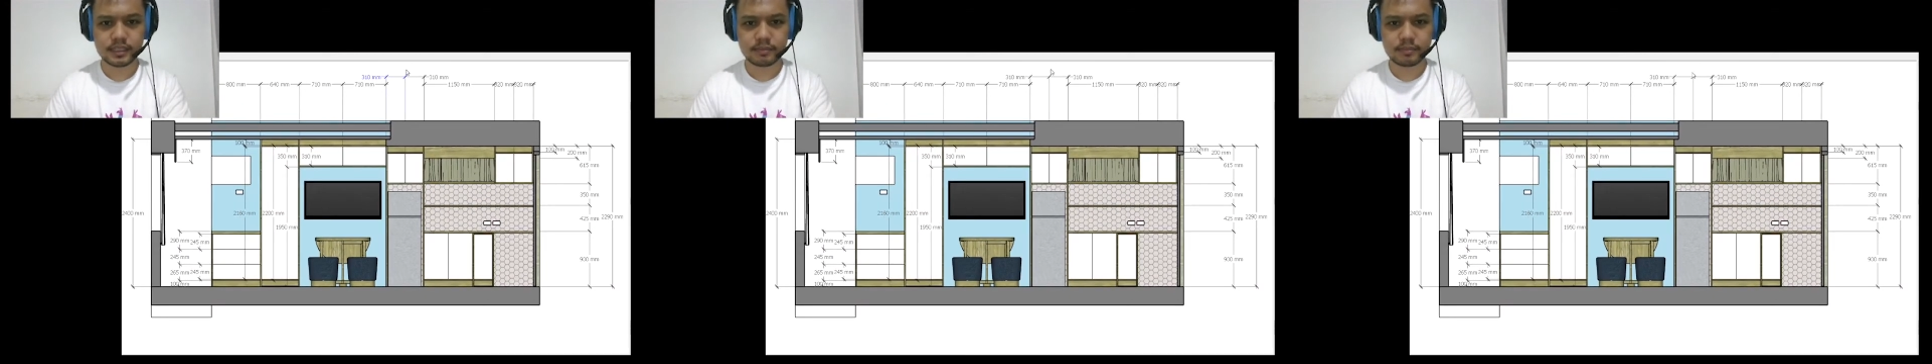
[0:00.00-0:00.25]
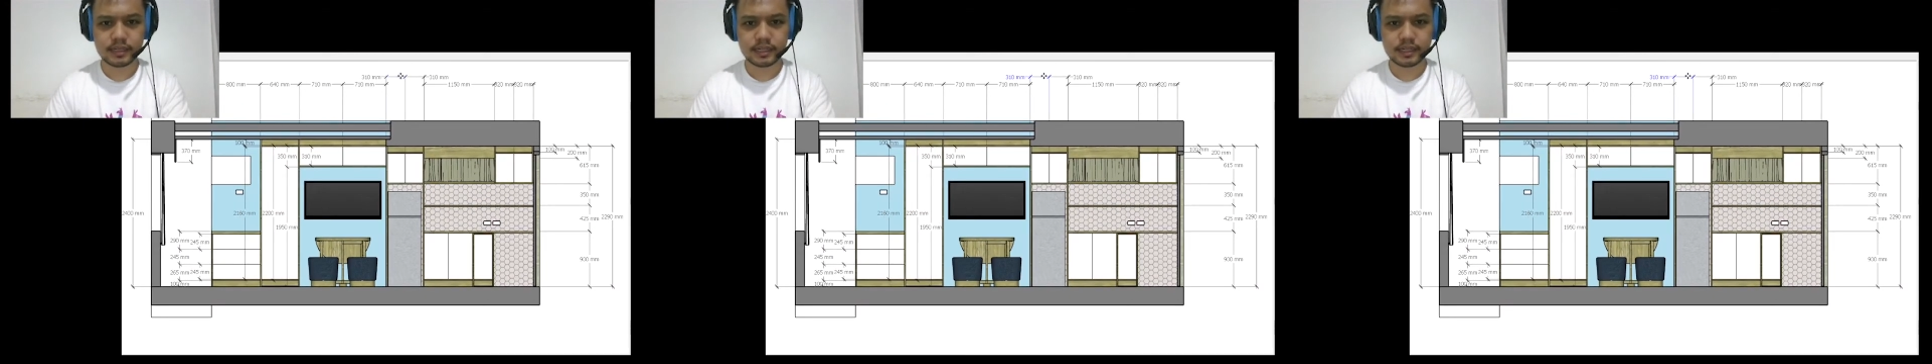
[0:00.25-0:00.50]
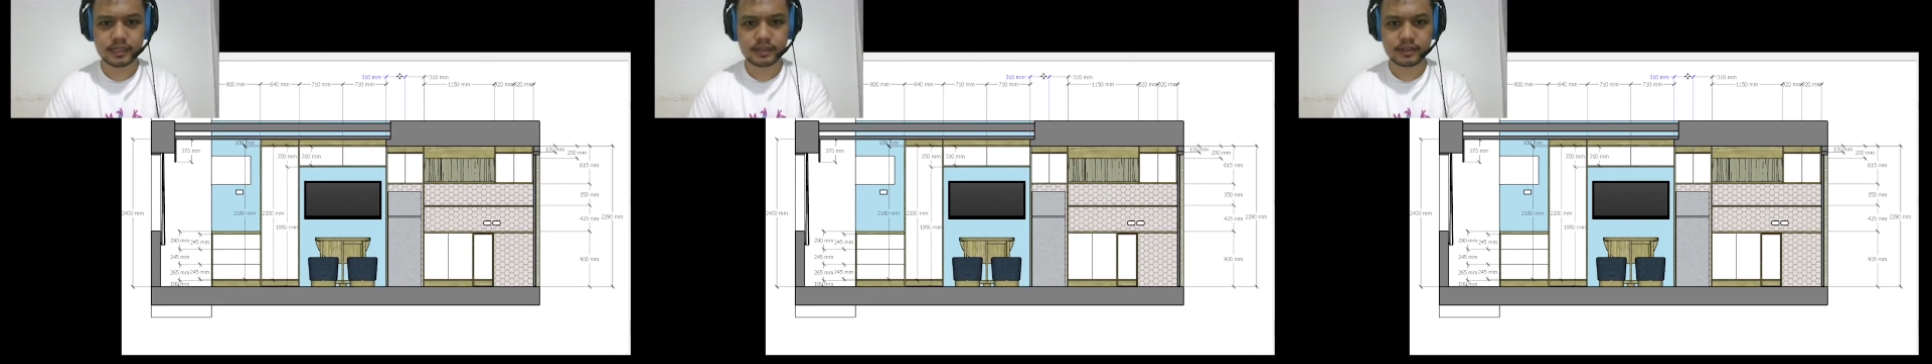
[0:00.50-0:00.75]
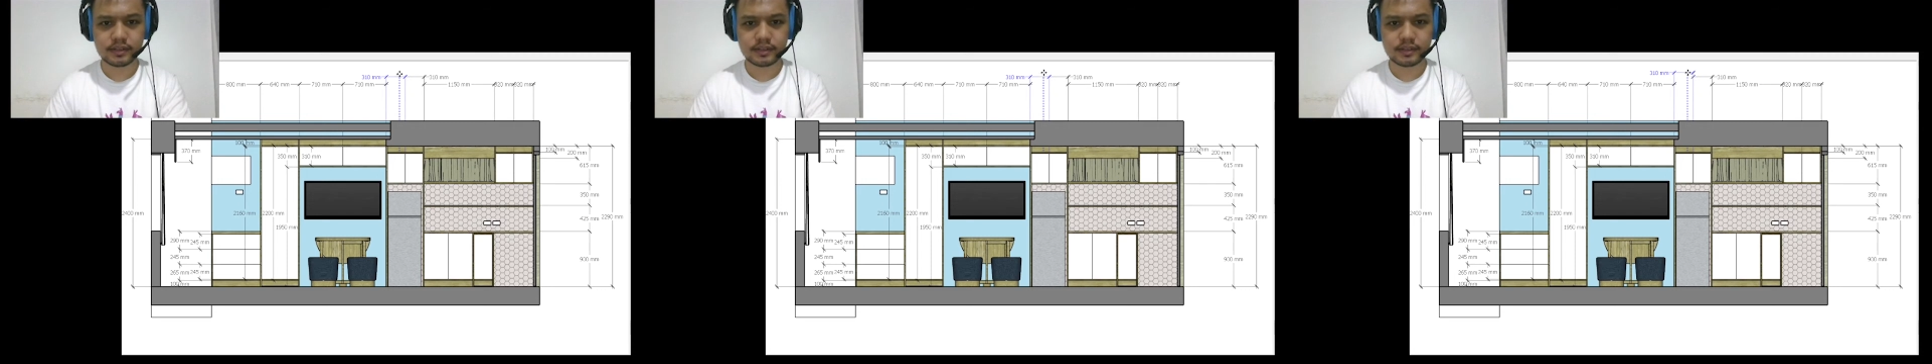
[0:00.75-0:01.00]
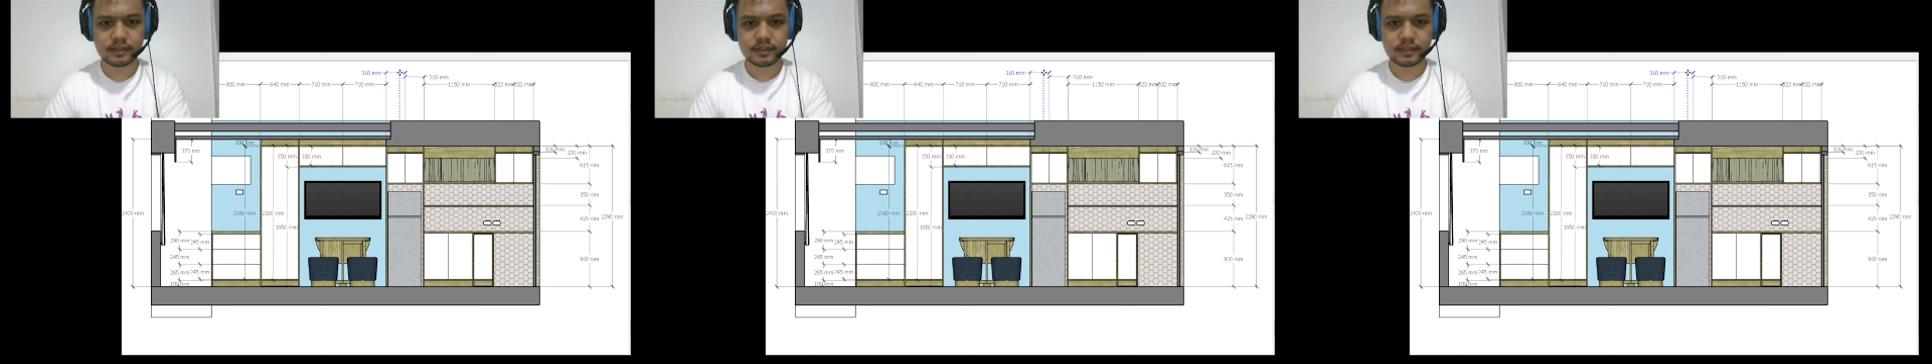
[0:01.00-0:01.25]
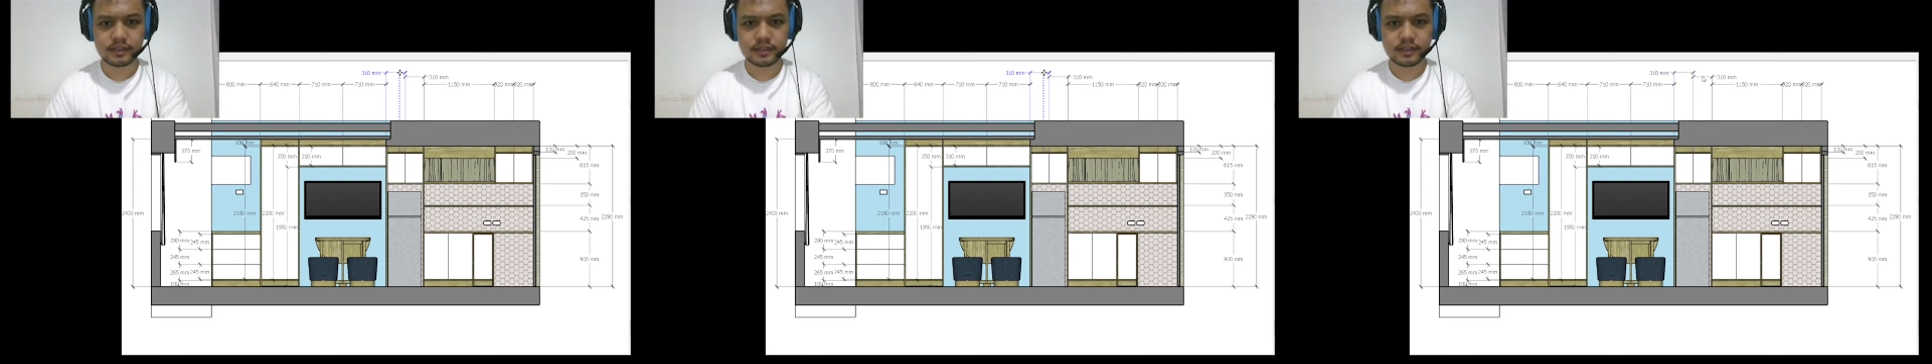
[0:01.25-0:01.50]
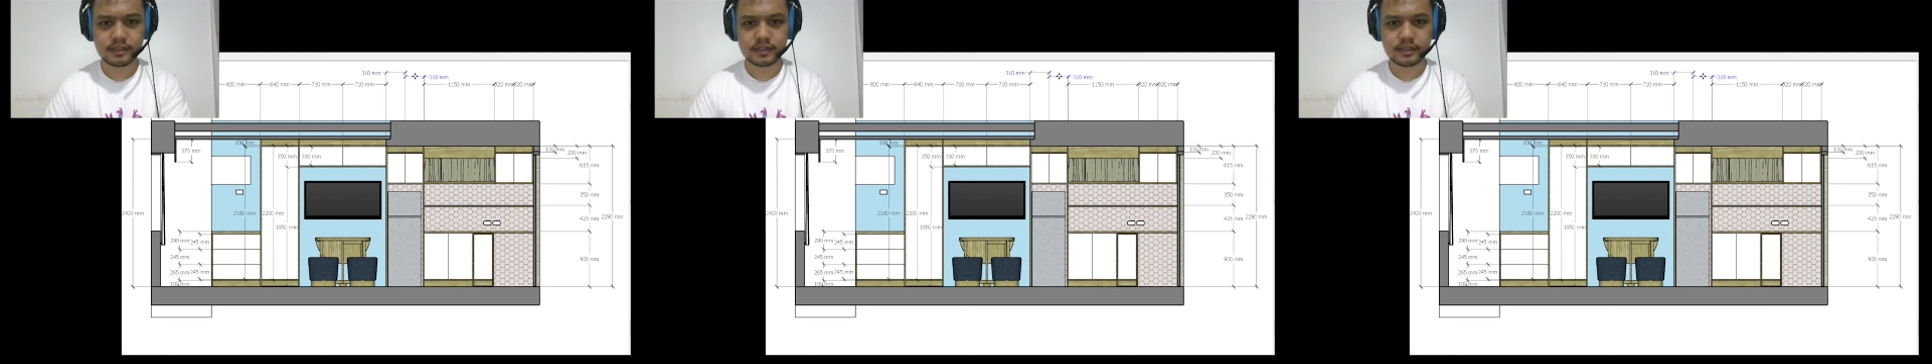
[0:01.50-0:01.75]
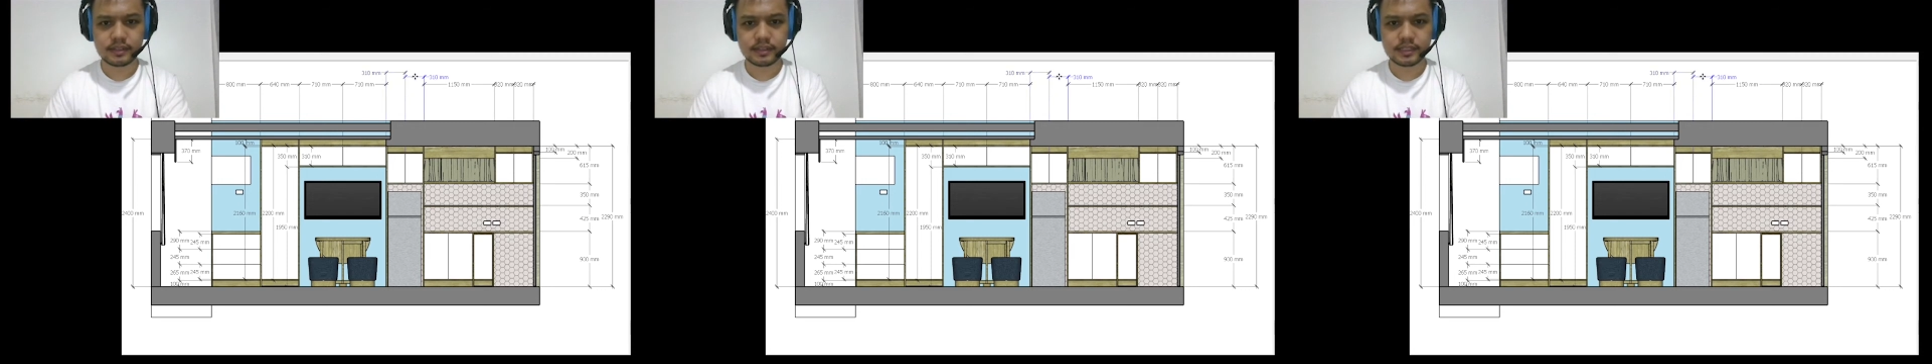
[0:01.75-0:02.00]
a bit higher,
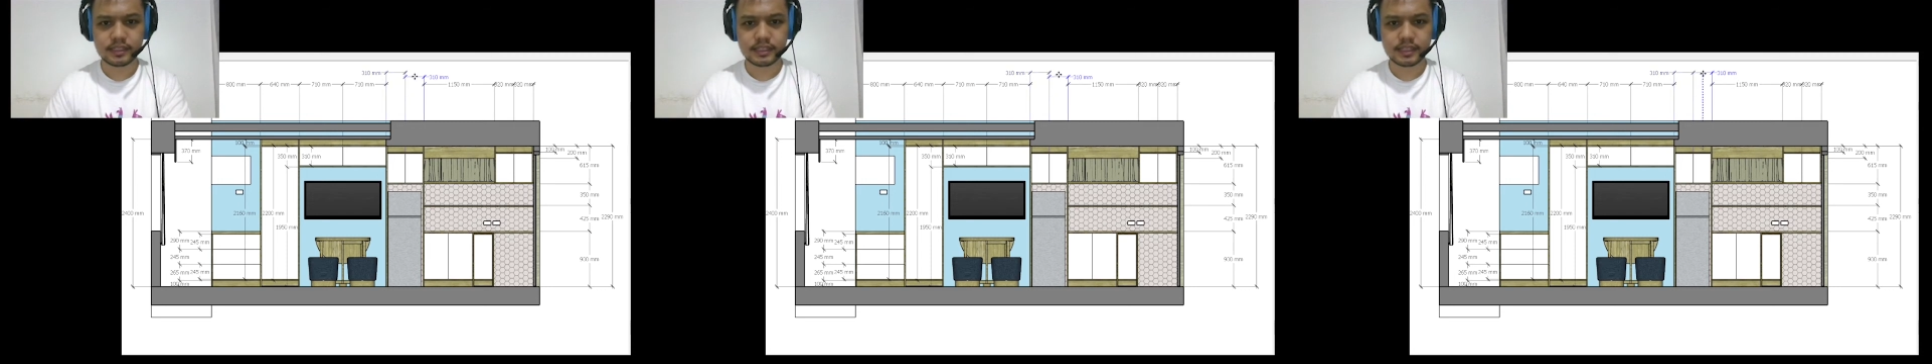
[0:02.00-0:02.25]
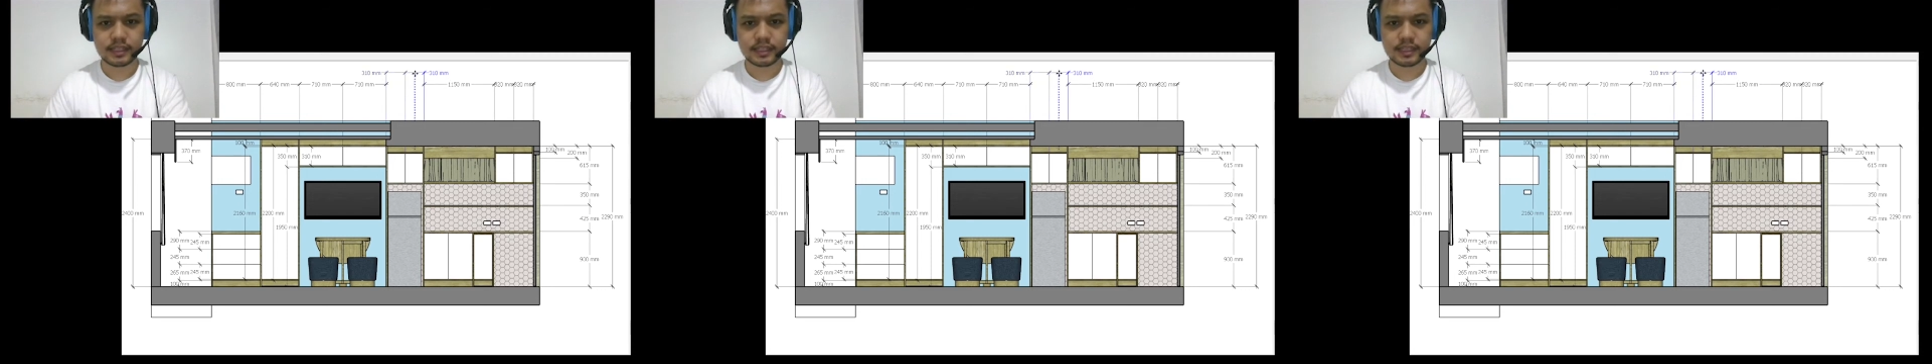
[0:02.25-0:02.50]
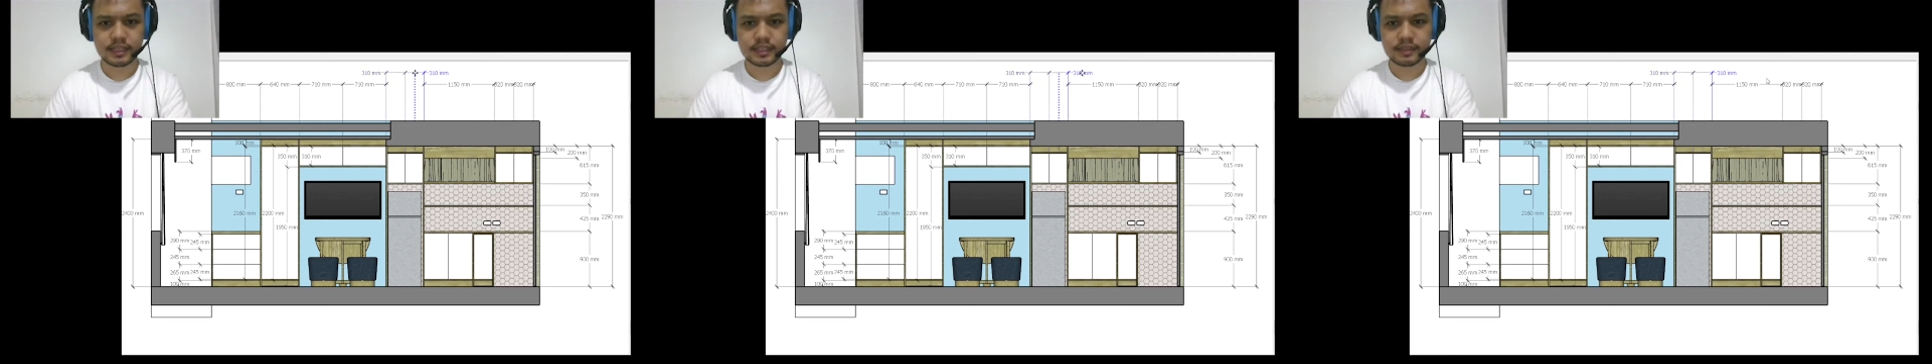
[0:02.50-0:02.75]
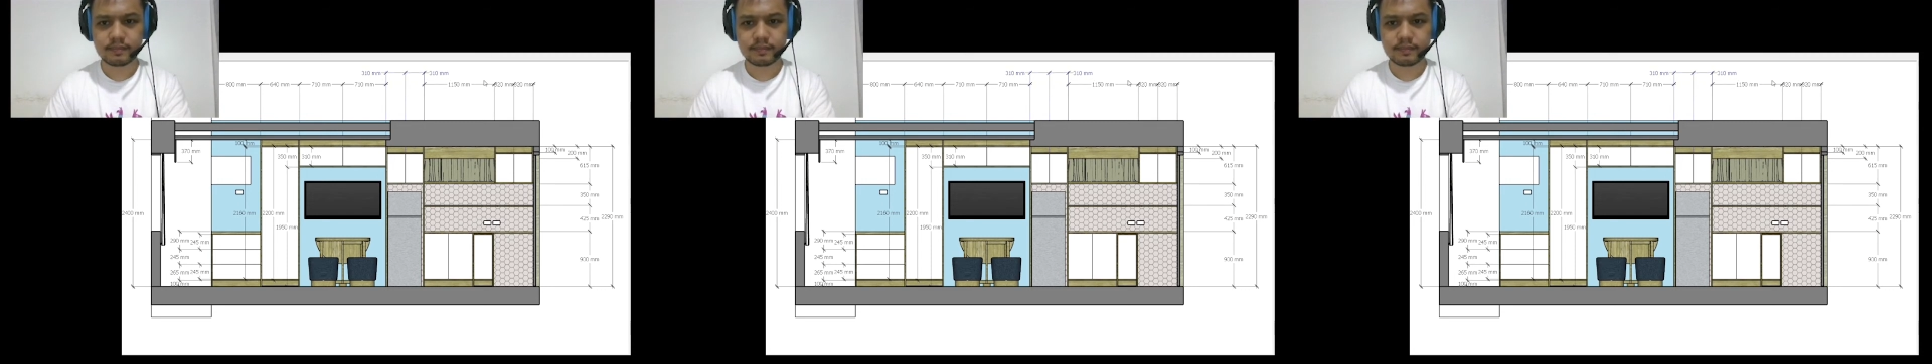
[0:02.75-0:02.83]
just like that.